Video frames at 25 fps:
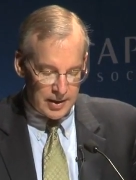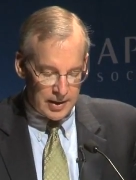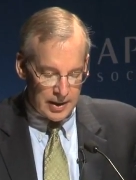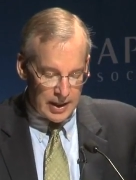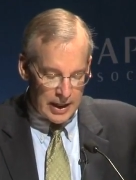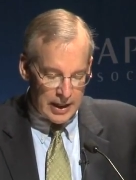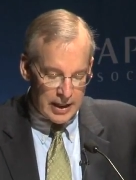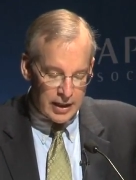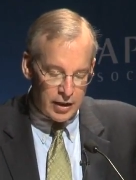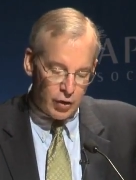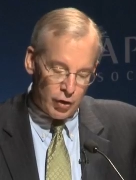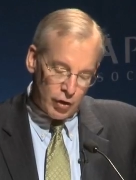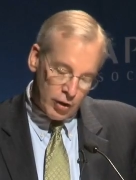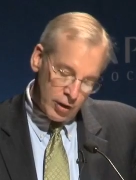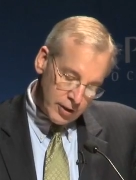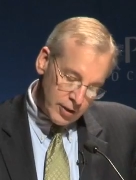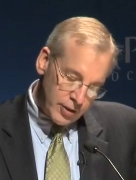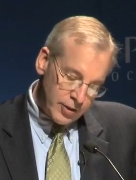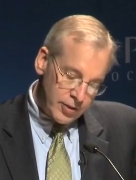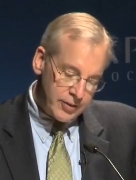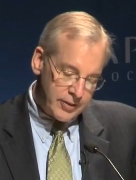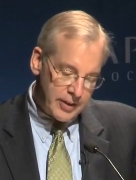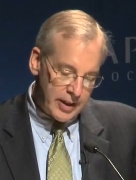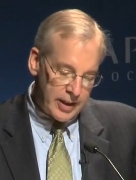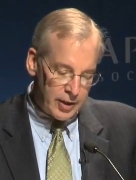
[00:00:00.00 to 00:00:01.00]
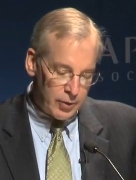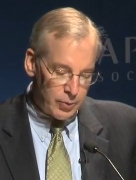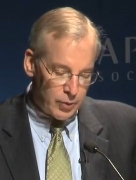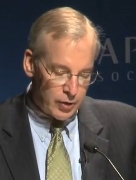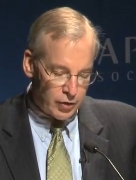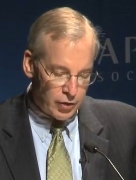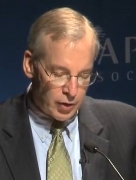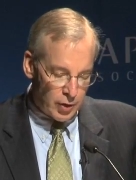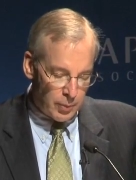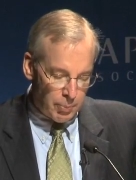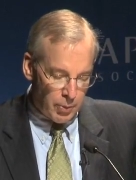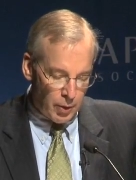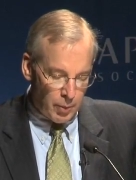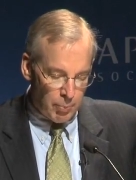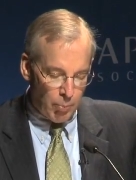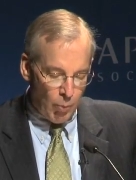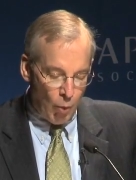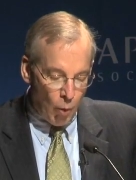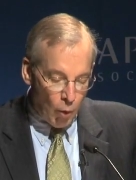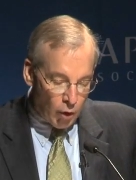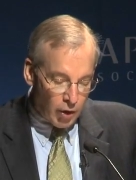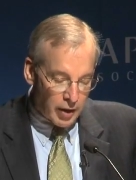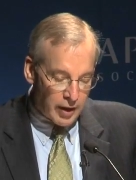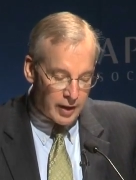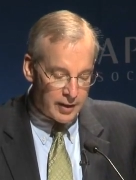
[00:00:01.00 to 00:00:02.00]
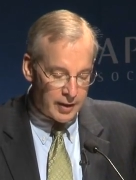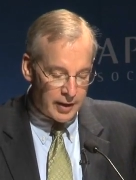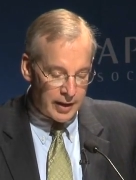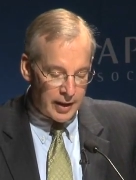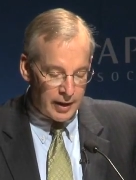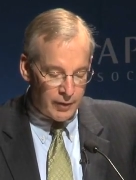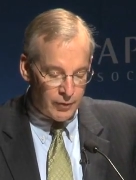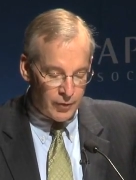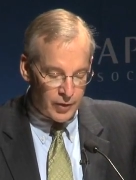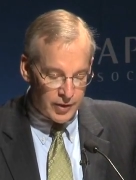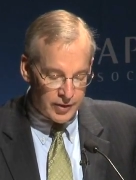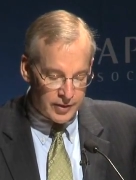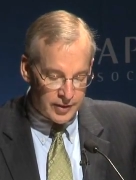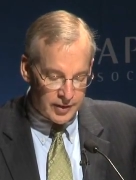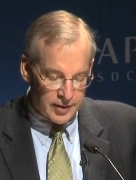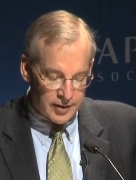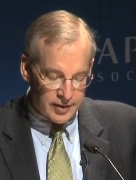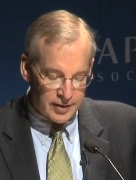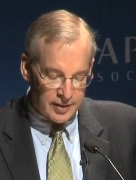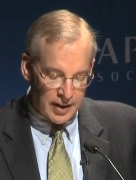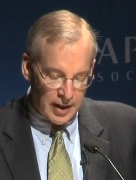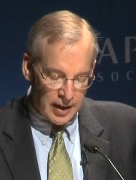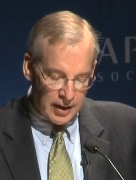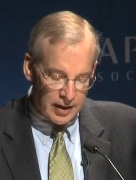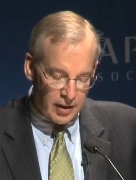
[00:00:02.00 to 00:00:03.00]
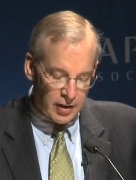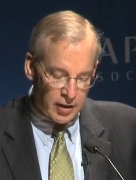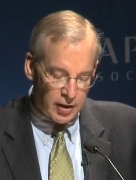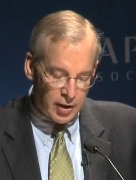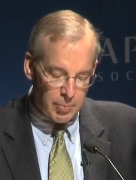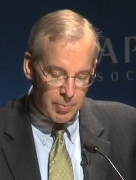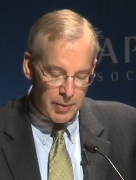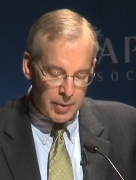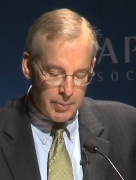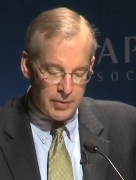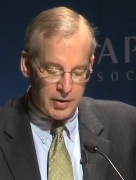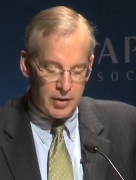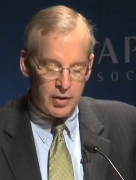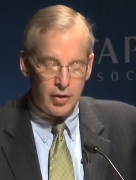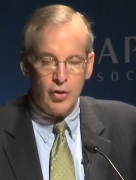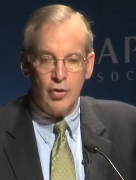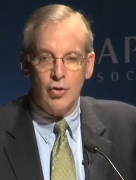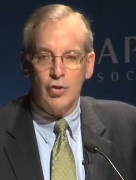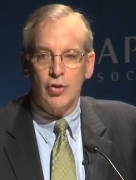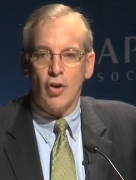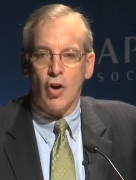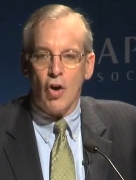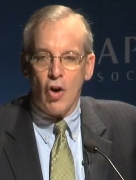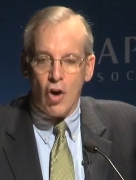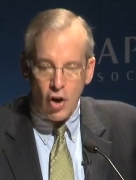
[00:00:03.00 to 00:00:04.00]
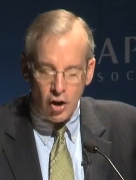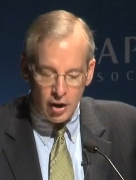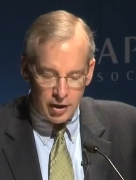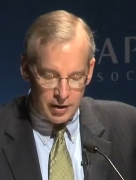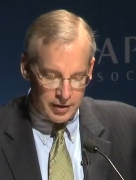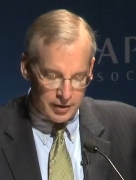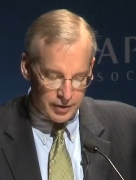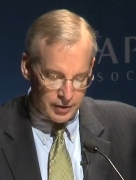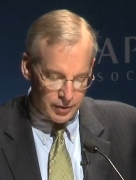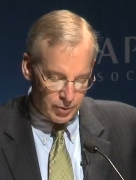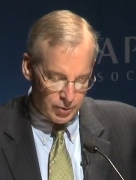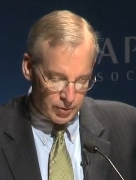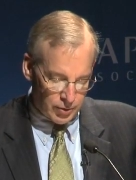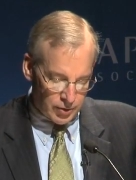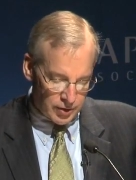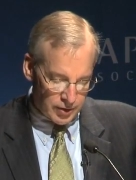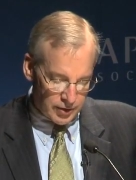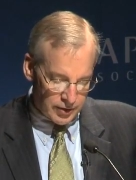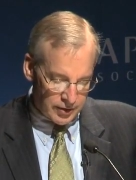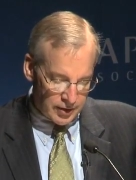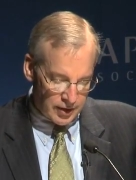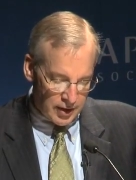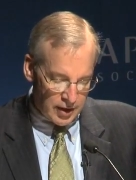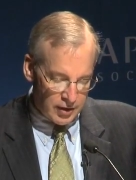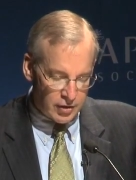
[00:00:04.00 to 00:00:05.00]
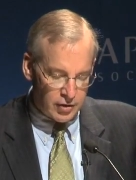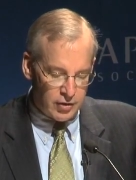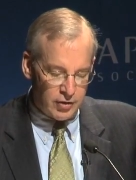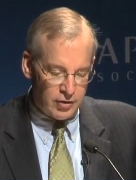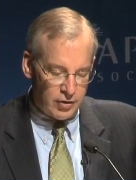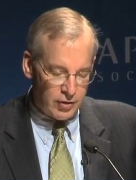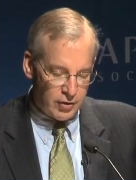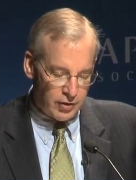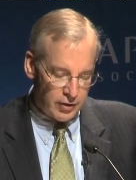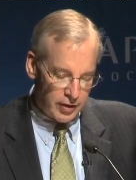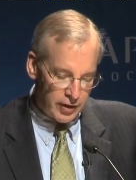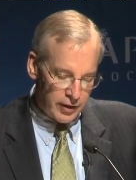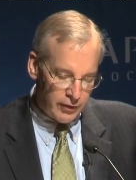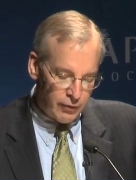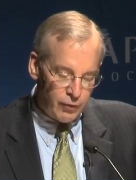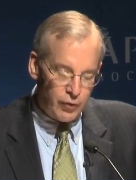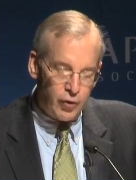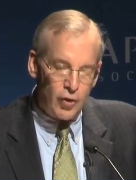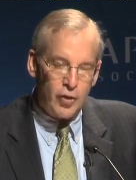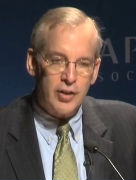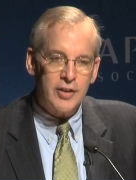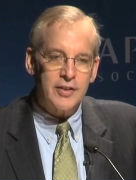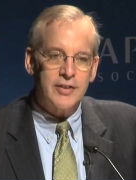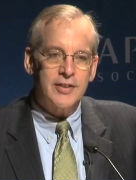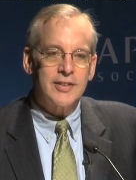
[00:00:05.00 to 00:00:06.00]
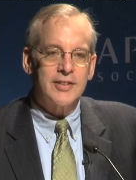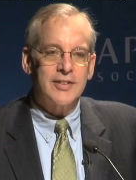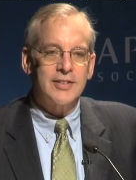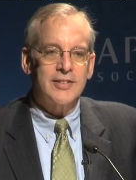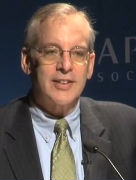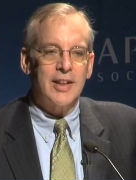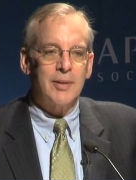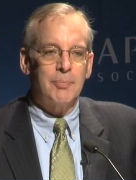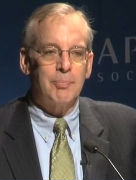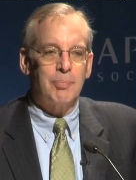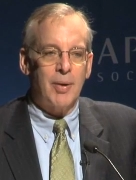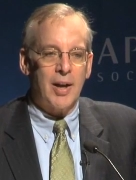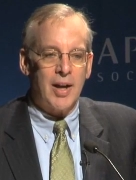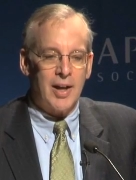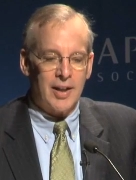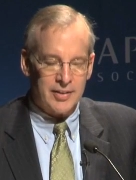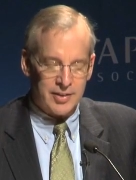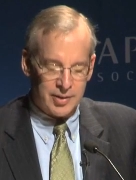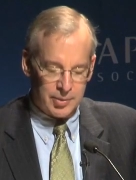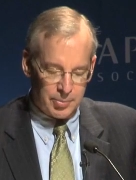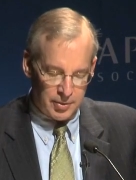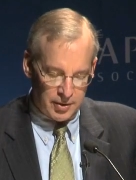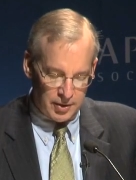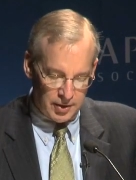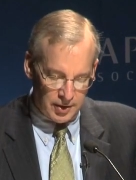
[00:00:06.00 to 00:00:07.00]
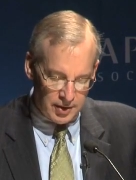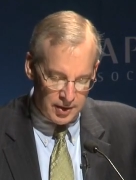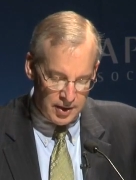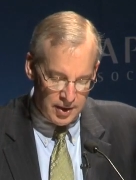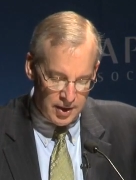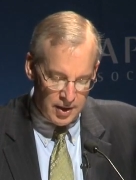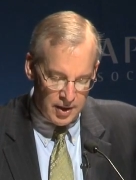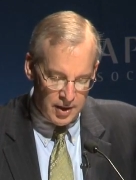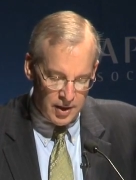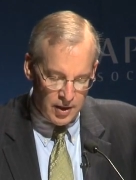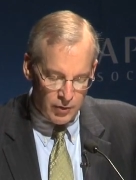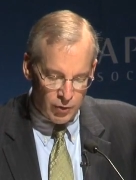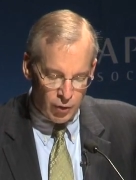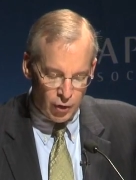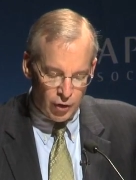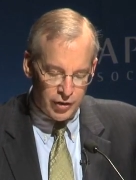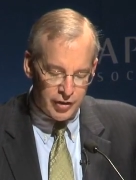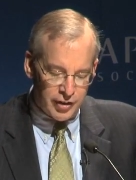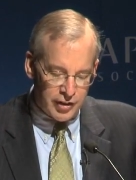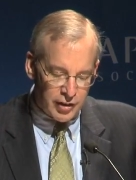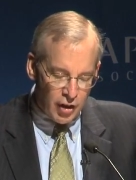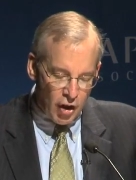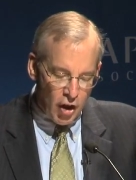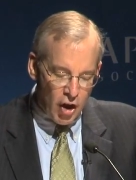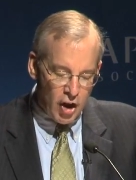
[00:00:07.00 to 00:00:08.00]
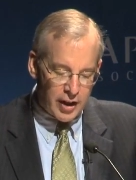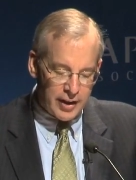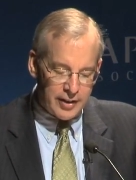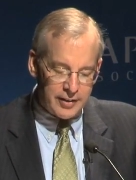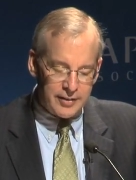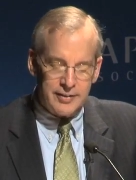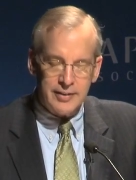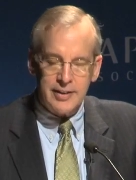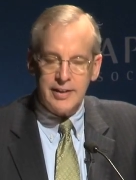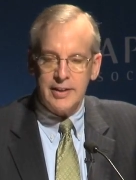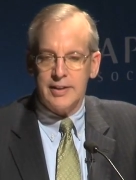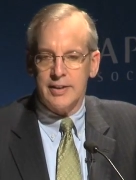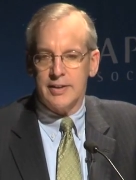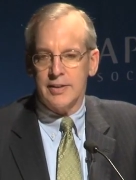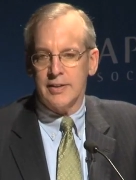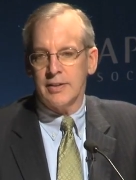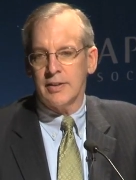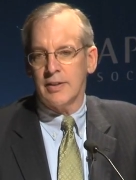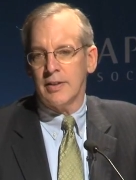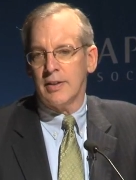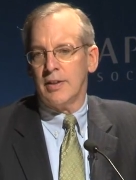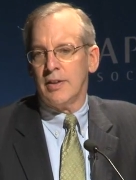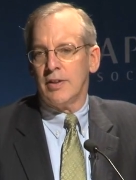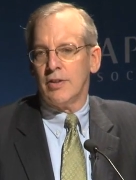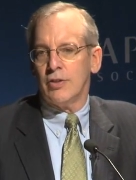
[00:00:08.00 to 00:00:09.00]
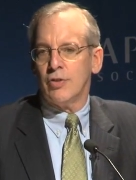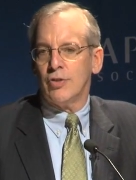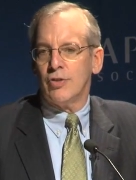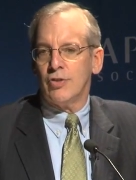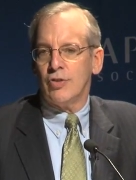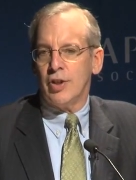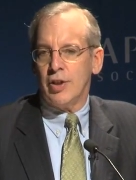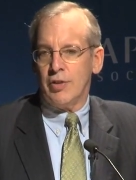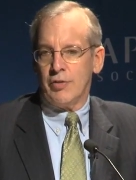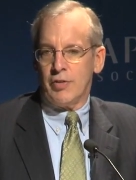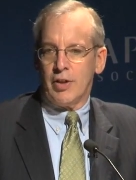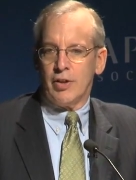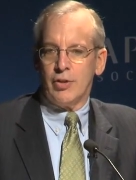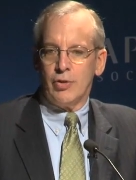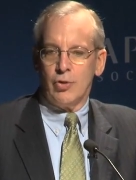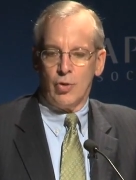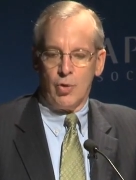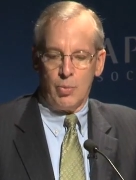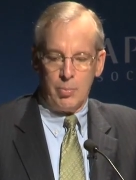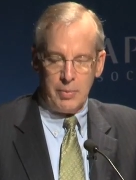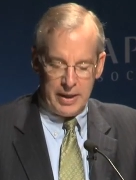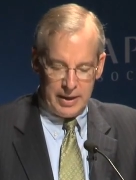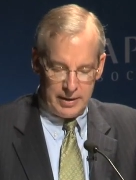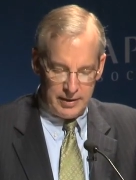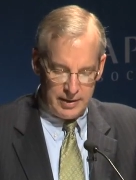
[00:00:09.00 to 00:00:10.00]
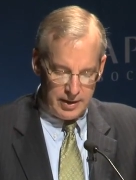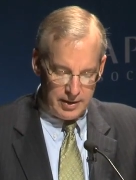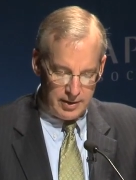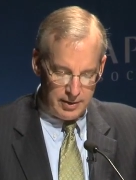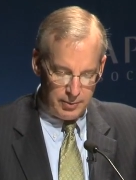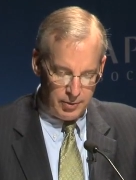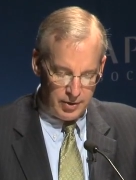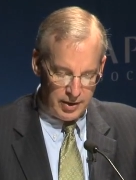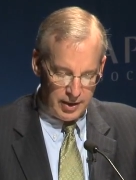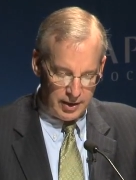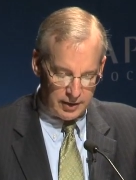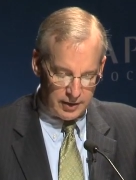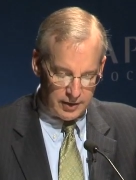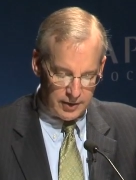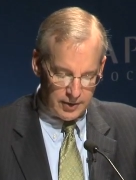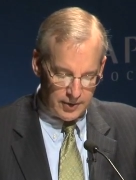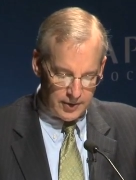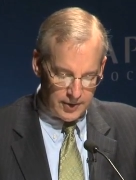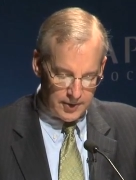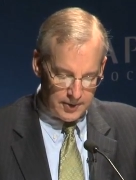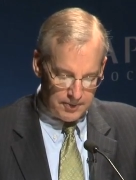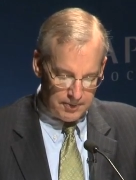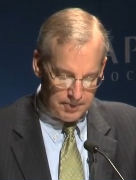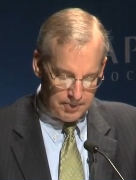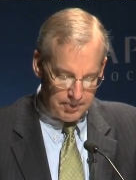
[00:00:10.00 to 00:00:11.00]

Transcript: At an earlier stage, we should have put more emphasis on our commitment to use all our tools to the fullest extent possible for as long as needed to achieve our dual mandate objectives.